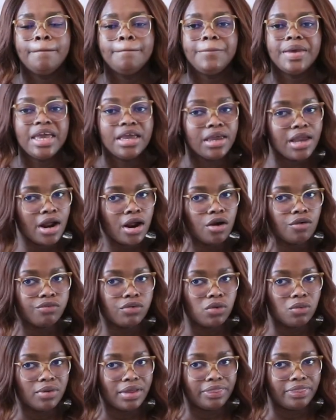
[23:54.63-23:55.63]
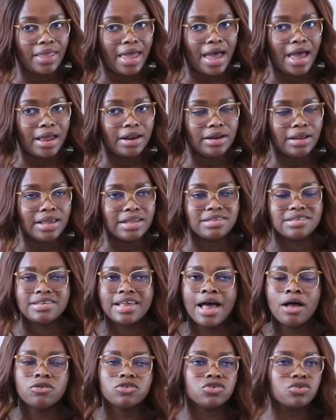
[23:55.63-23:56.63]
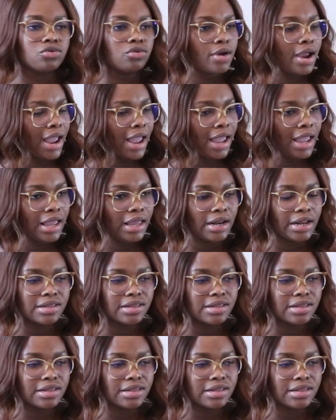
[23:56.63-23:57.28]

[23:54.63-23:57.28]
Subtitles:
be careful with that. It sounds great.